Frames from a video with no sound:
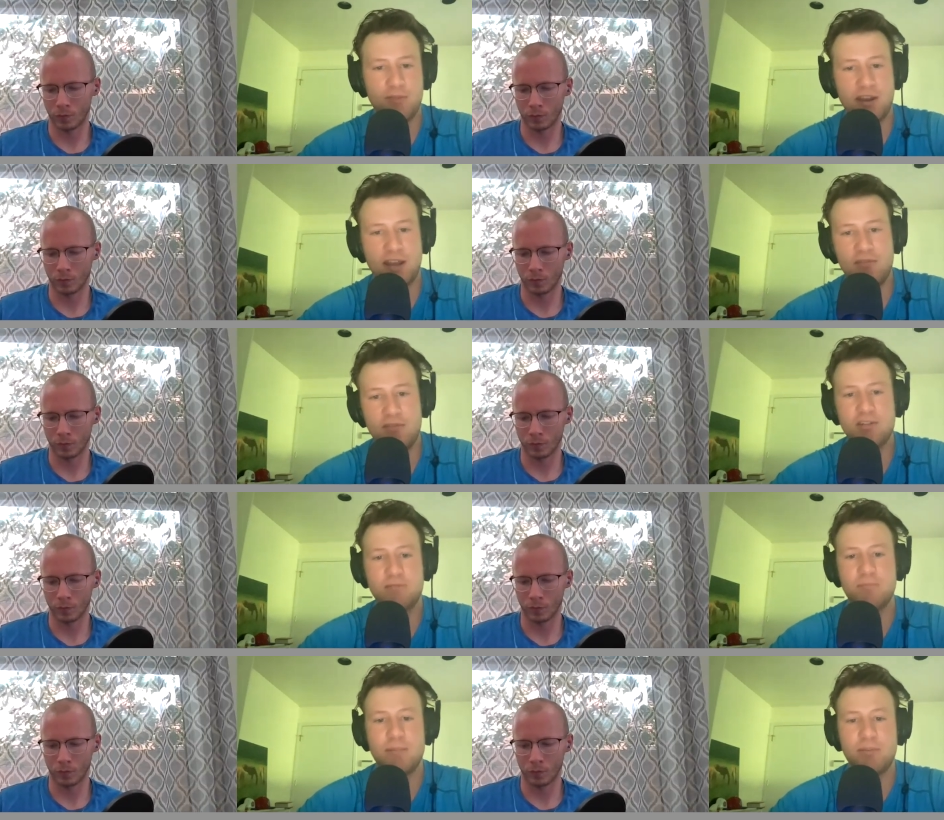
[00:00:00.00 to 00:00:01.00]
Speaker 1: On
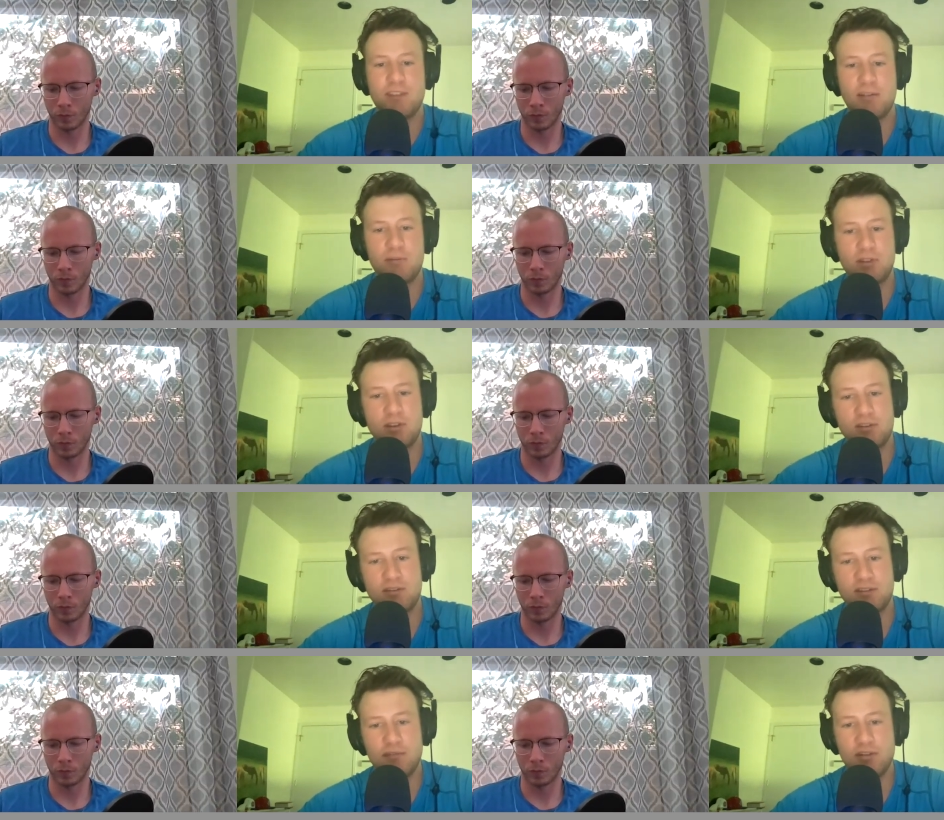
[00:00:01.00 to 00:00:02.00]
average, people save up to
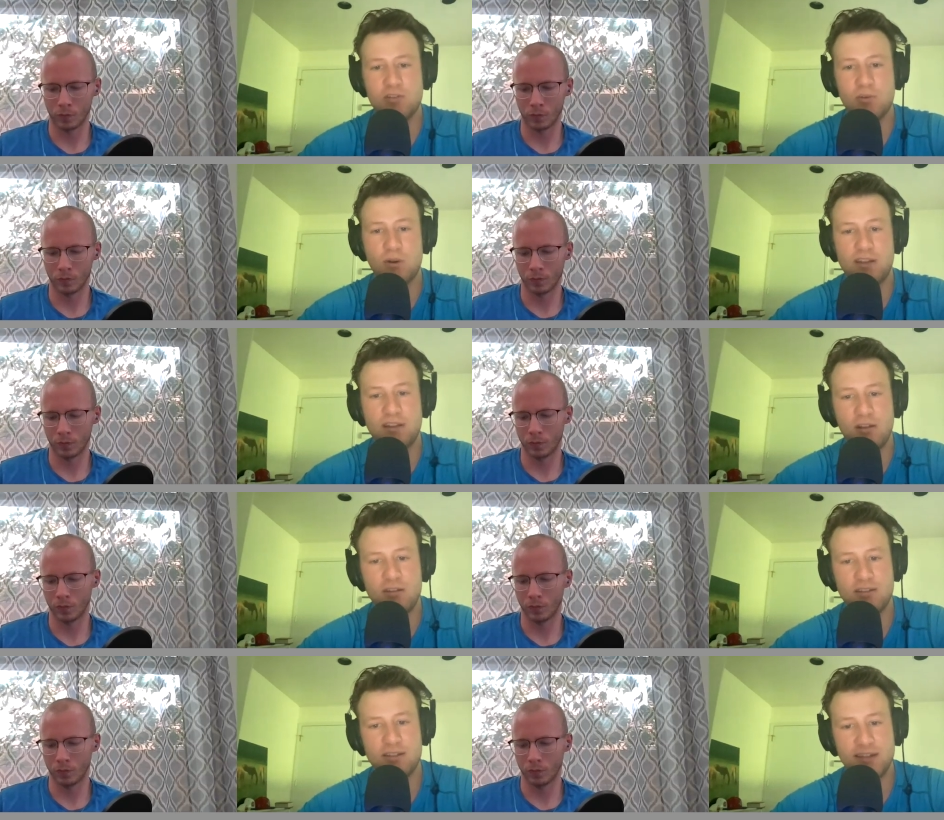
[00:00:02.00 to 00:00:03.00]

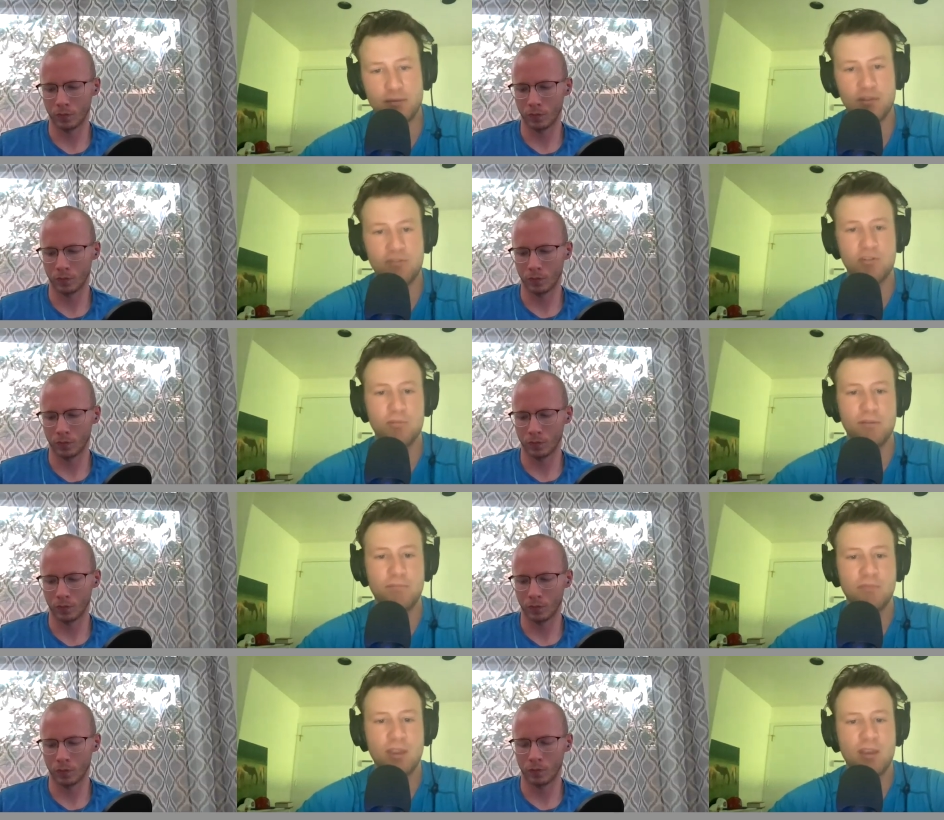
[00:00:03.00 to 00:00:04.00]
$720 a year with Truebill
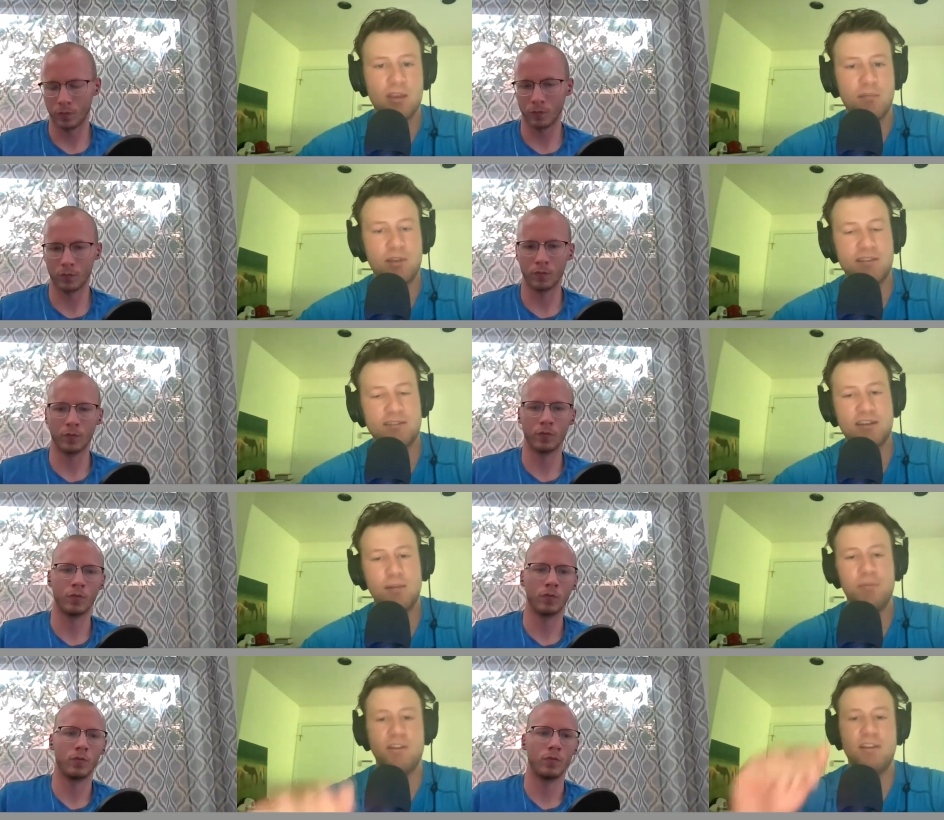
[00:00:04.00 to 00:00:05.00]
because
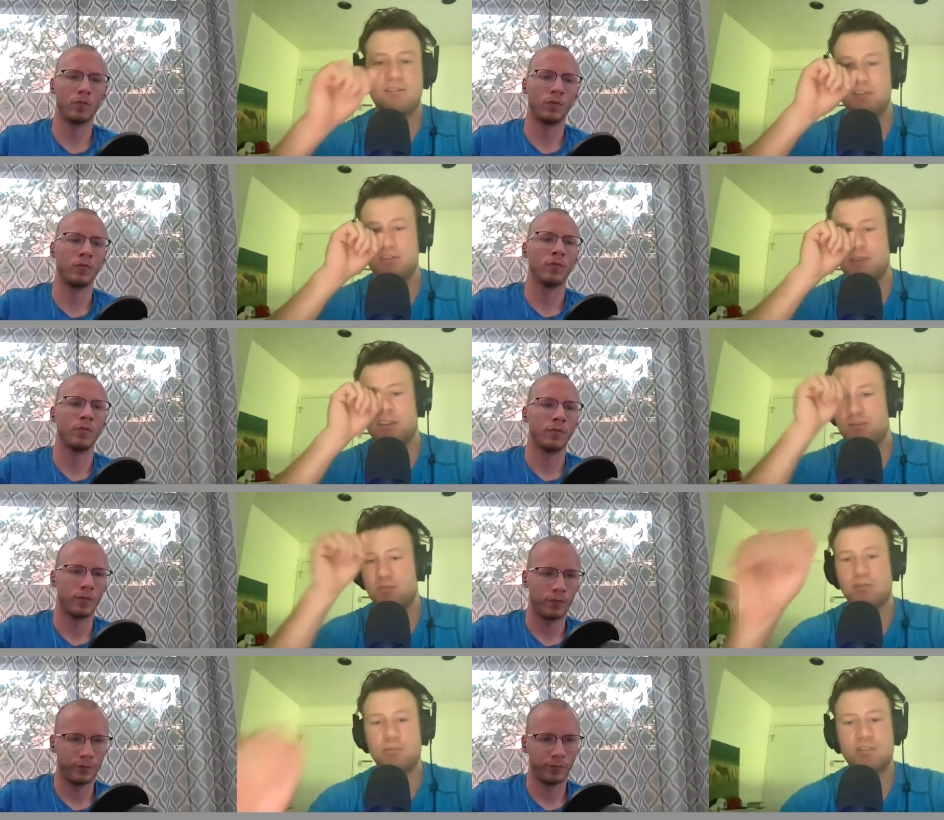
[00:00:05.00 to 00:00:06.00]
companies just make
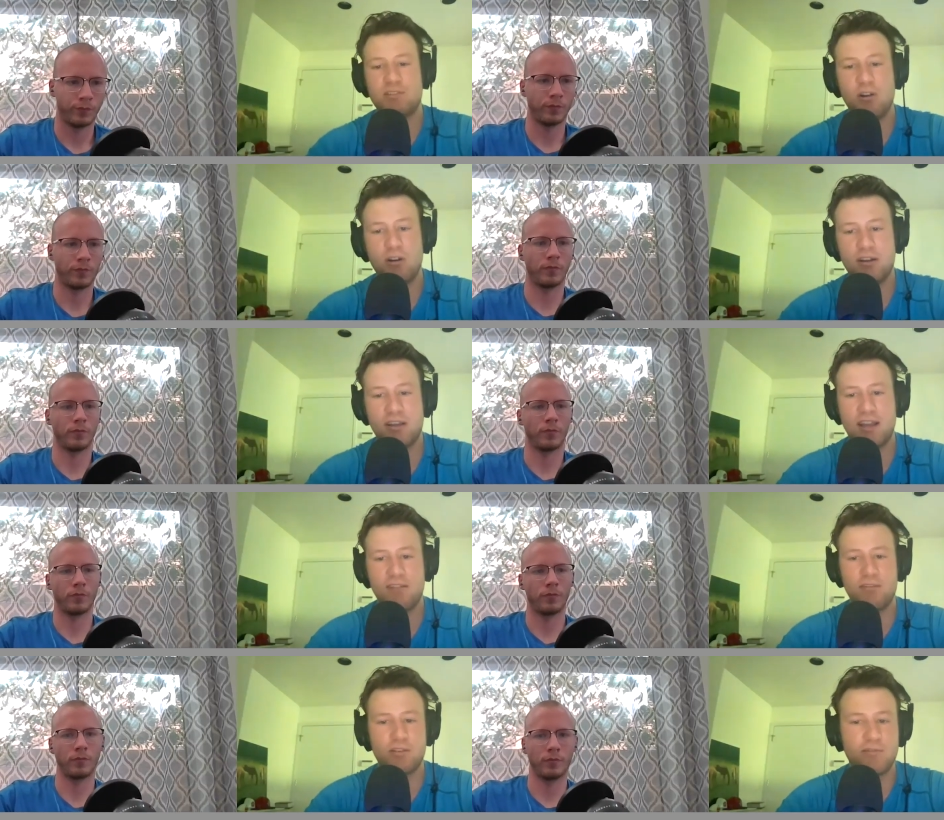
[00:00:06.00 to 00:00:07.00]
subscriptions hard to
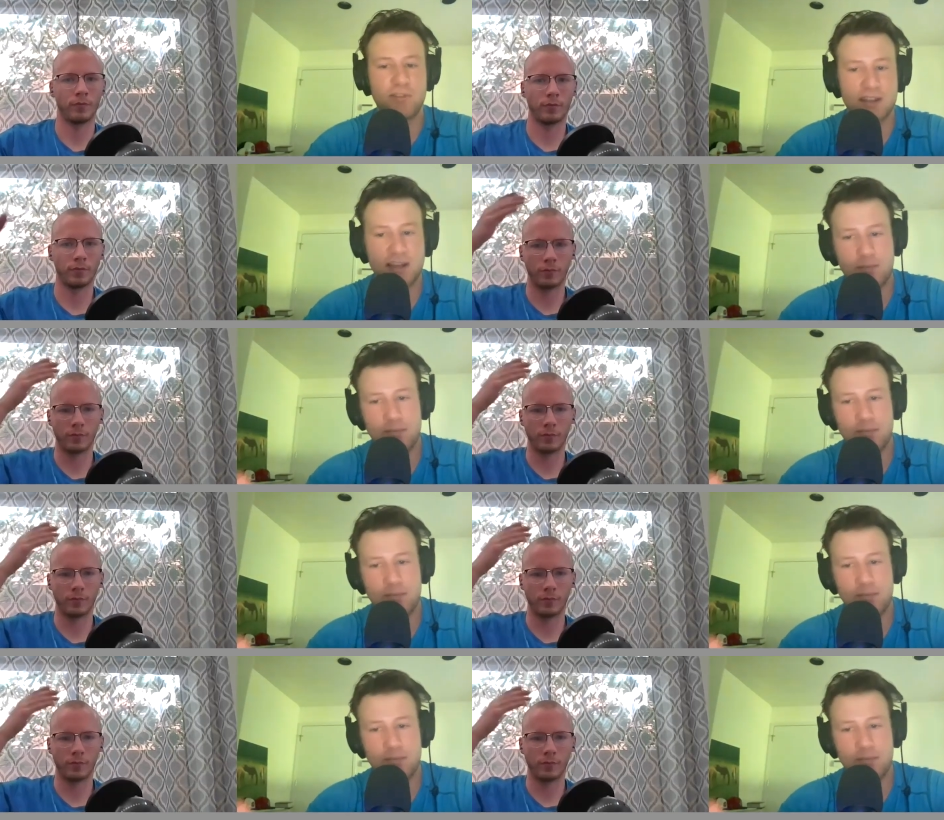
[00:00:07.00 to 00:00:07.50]
cancel. You forget